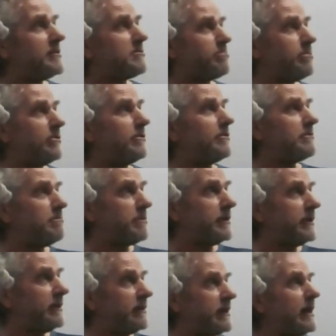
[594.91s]
Just pause and
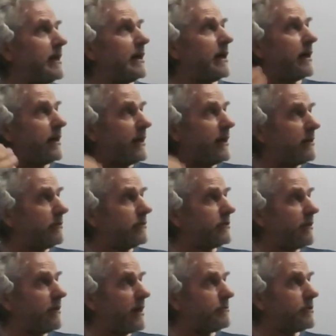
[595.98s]
breathe. And that
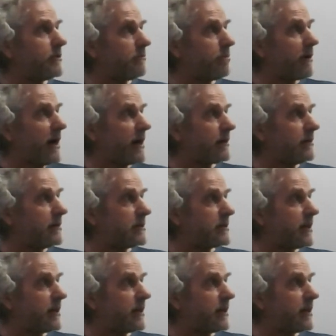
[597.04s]
also helps your practice.